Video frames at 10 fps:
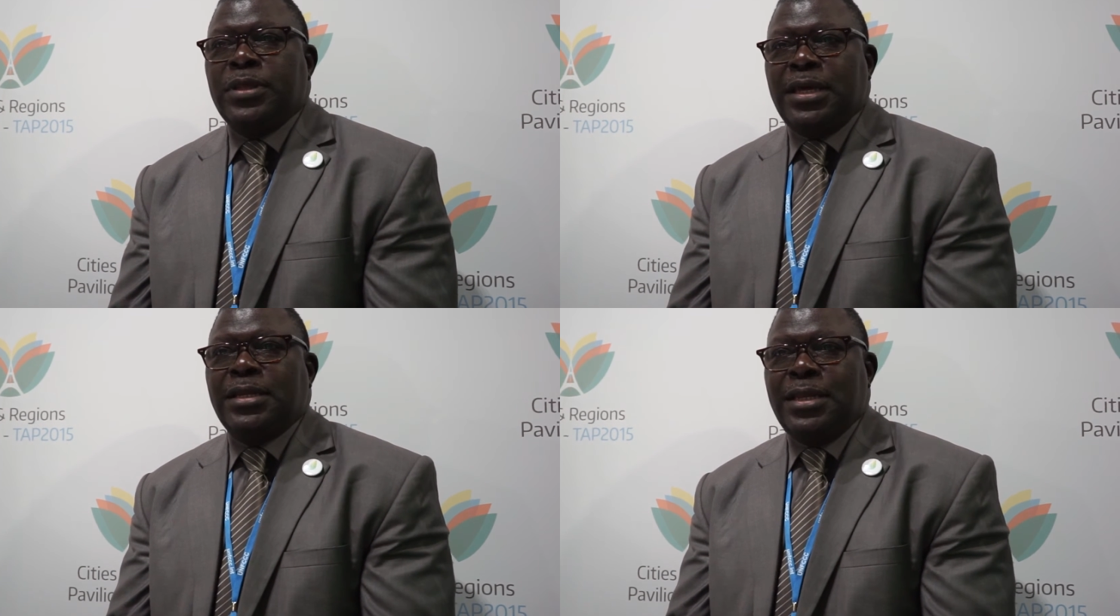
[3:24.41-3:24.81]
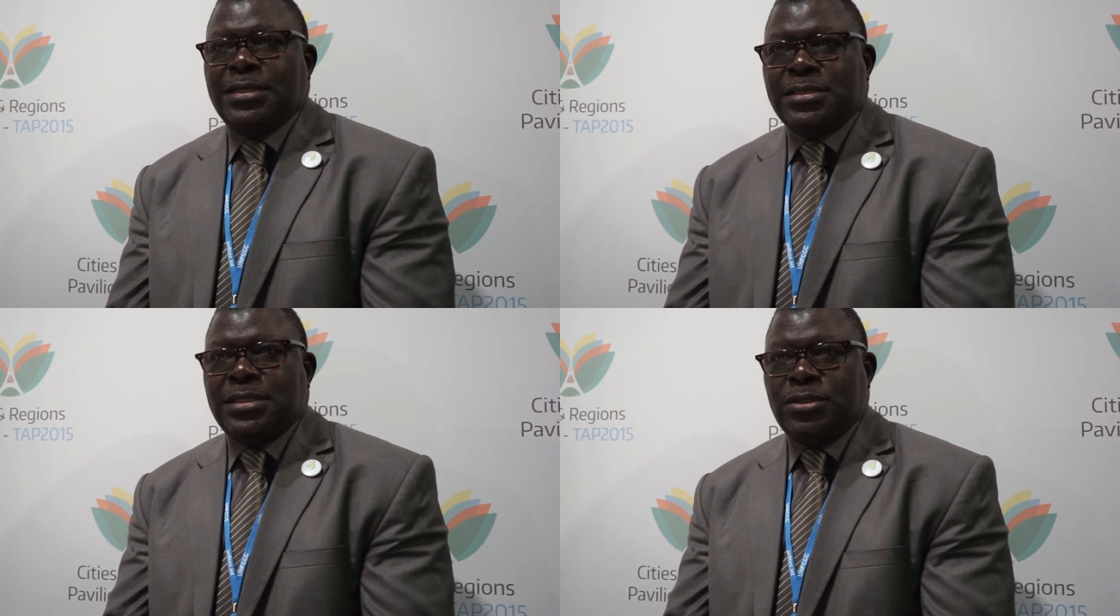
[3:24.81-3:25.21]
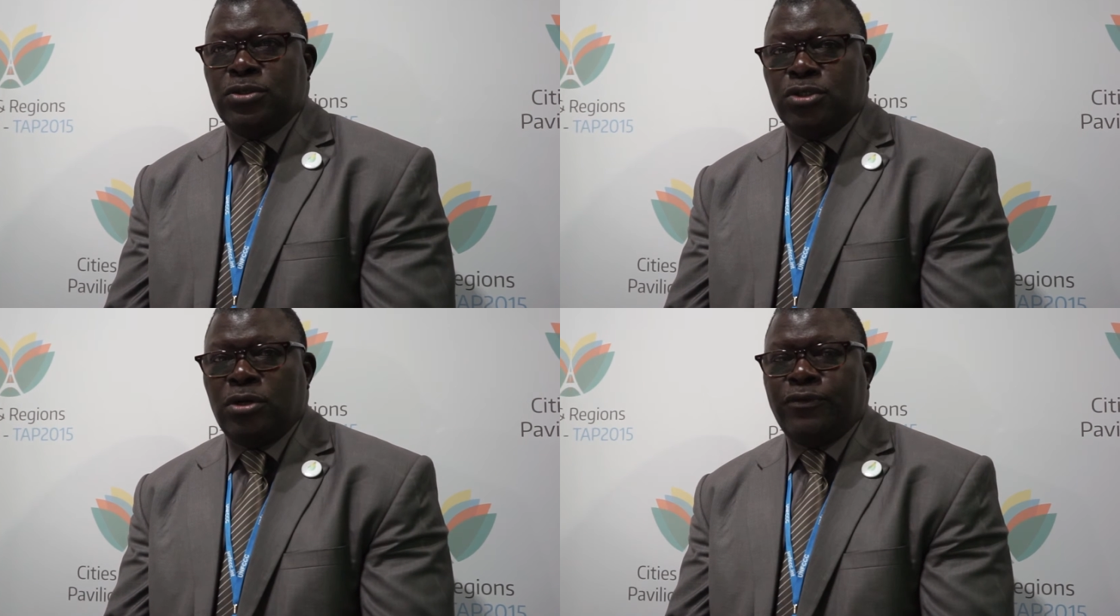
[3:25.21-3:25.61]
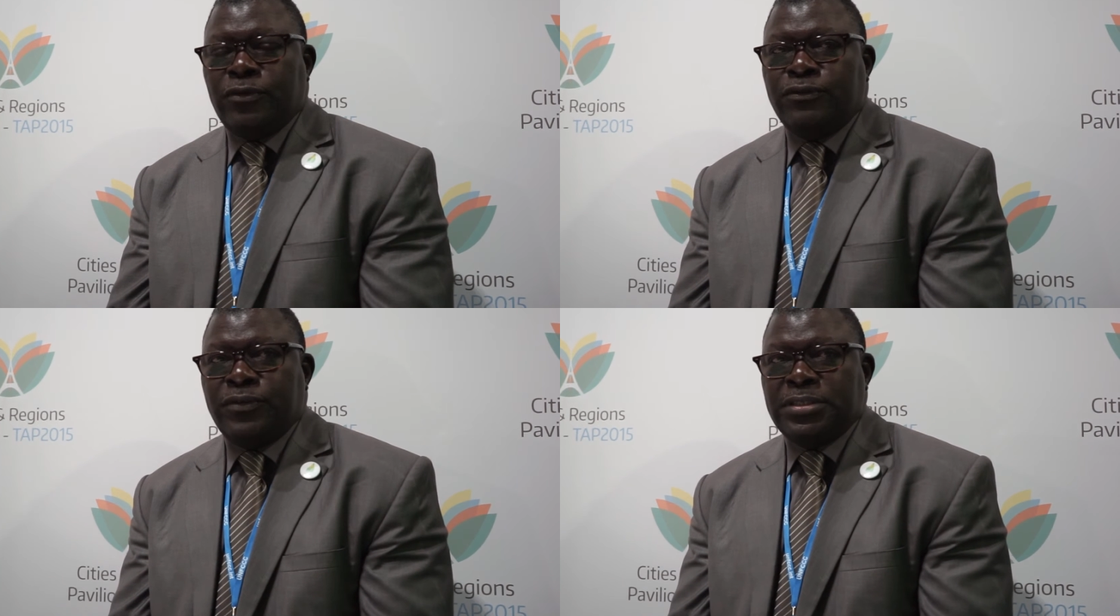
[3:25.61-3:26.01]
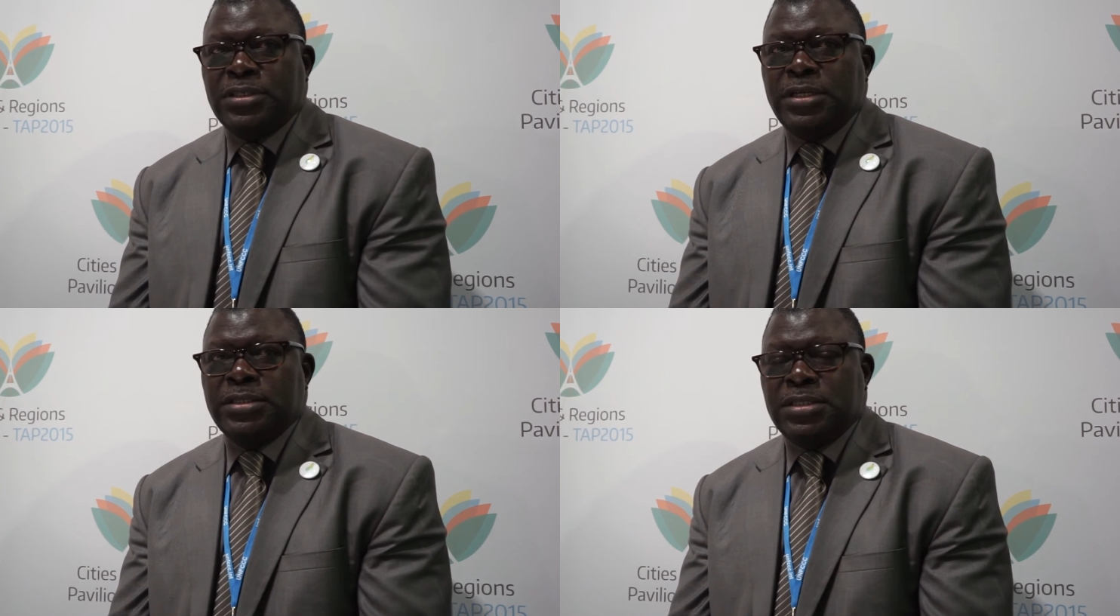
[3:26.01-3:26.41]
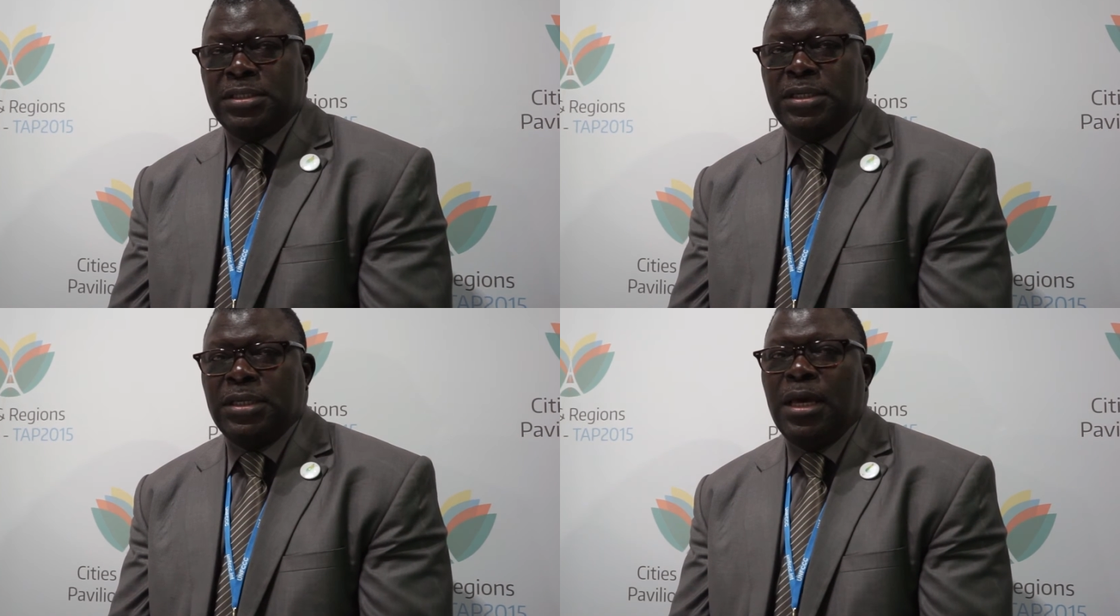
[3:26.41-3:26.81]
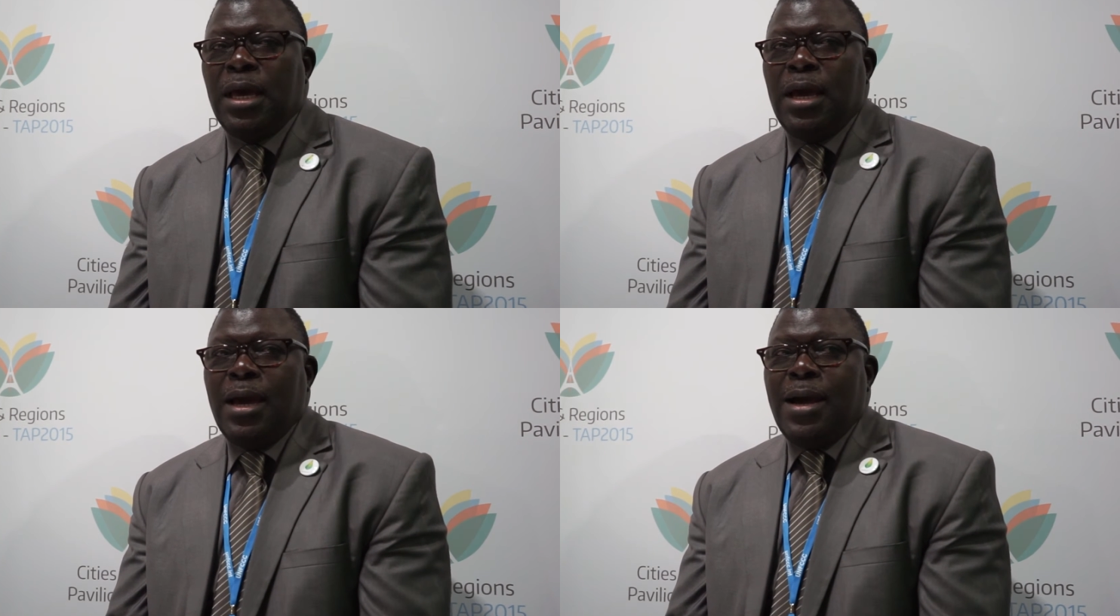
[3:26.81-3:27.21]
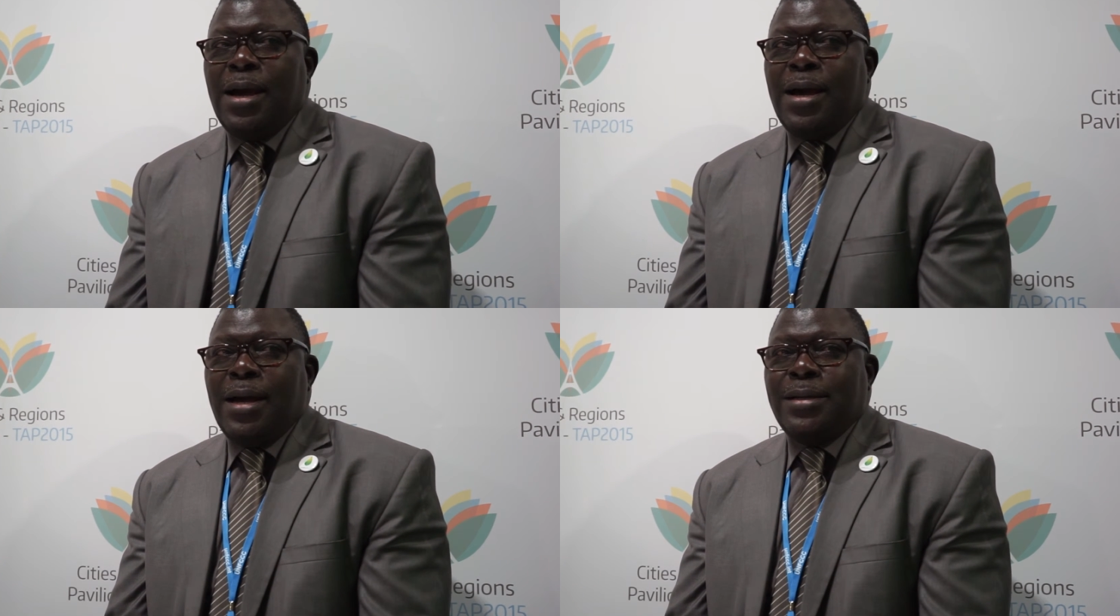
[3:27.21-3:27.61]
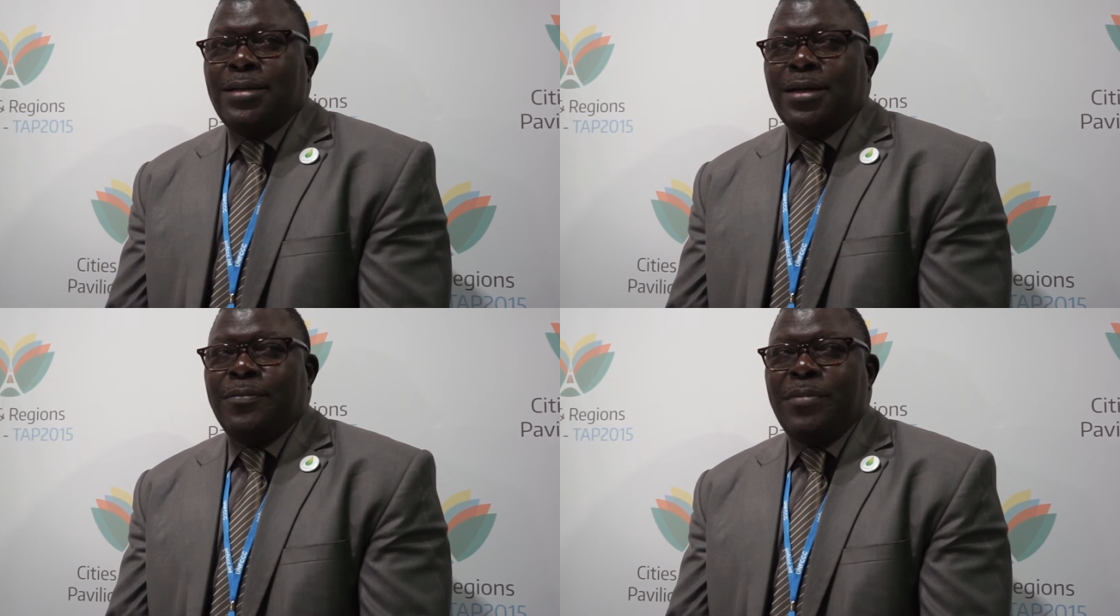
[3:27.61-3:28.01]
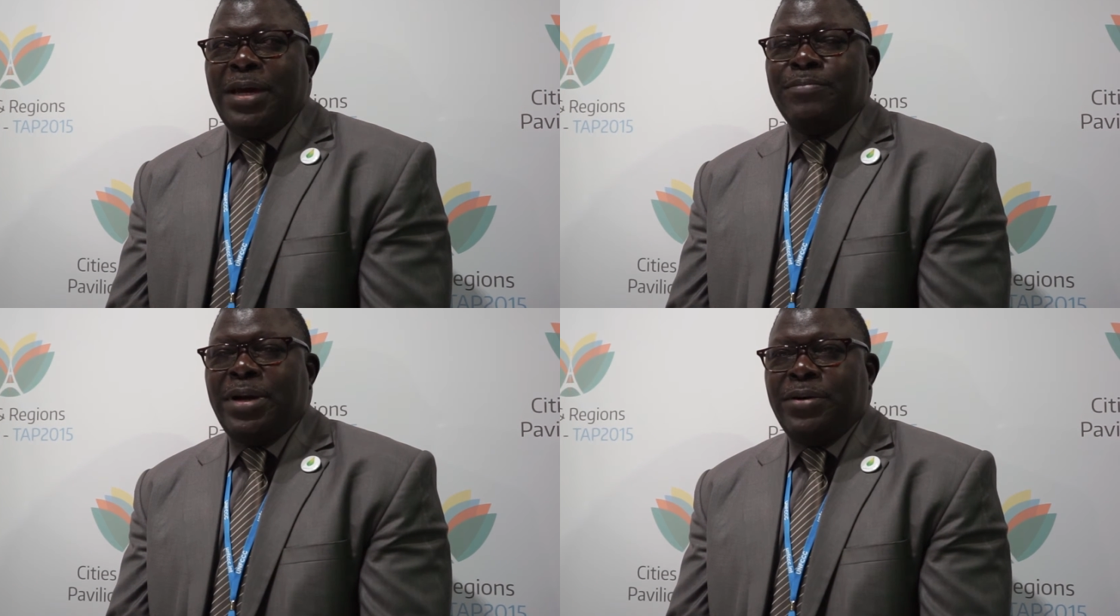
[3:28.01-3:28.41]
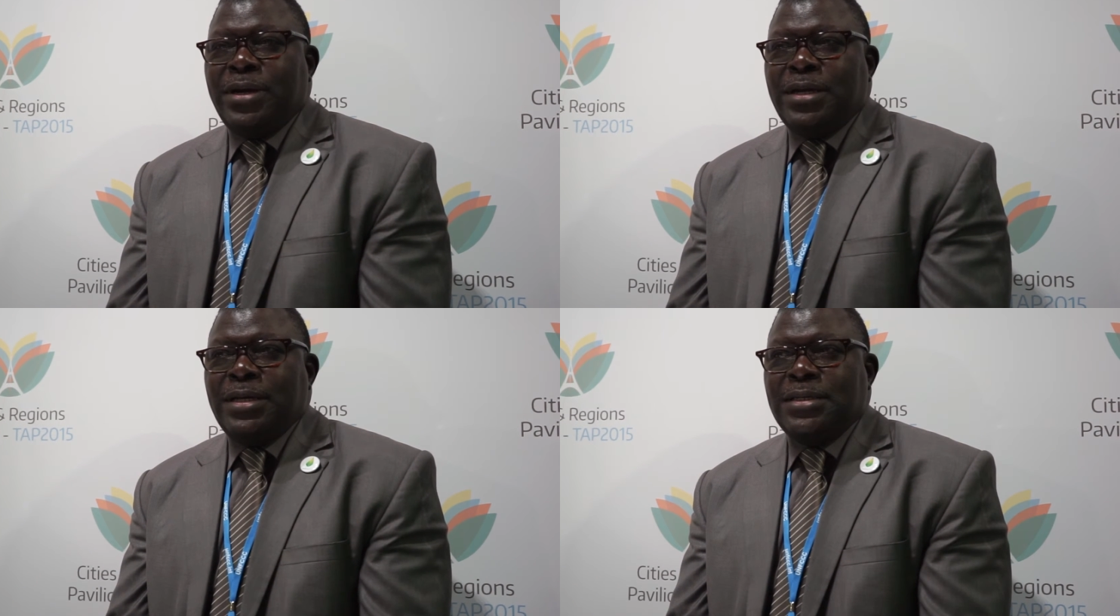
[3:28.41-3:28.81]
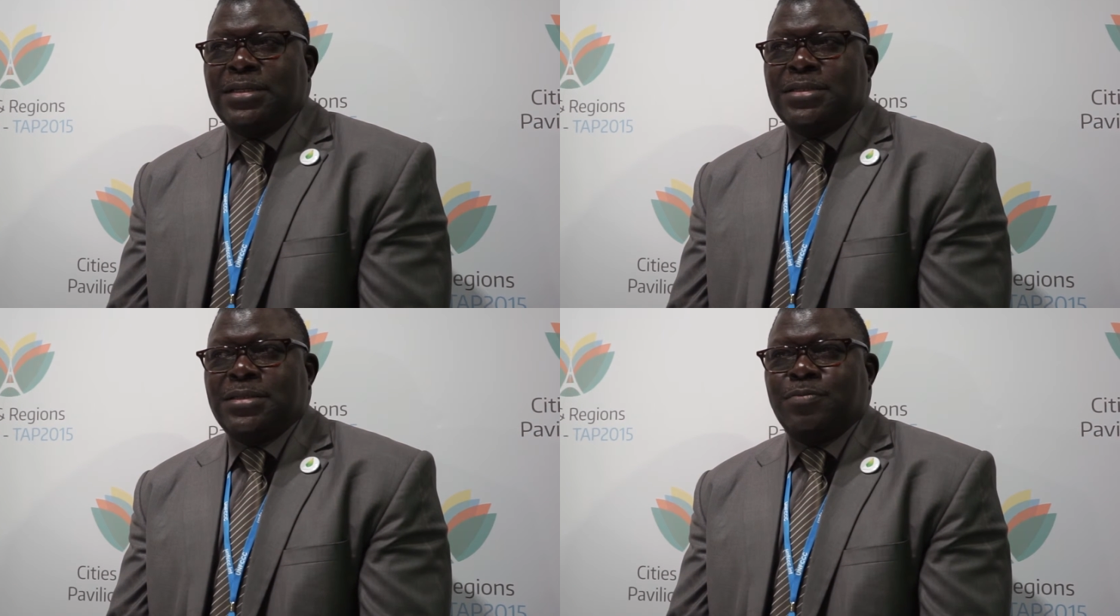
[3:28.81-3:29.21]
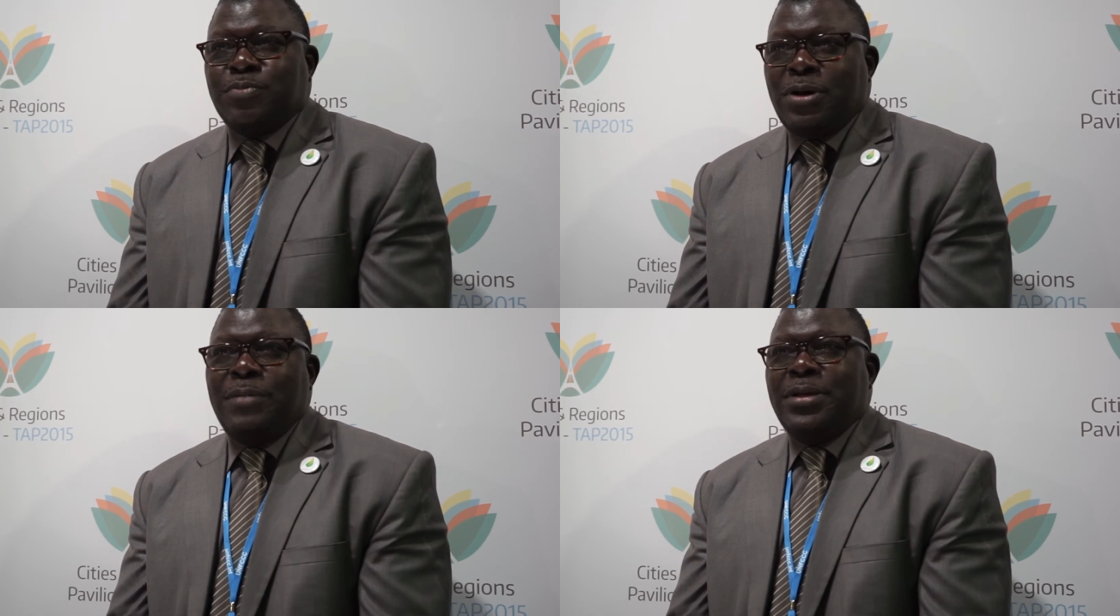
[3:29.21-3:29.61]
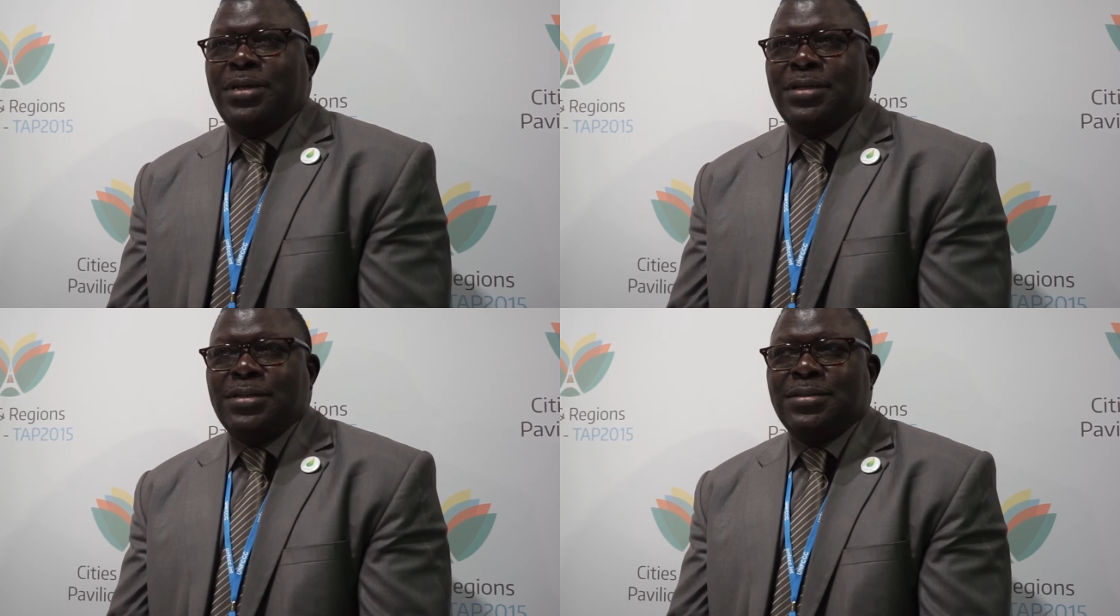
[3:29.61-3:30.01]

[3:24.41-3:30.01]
get that status of resident city, the main barrier is probably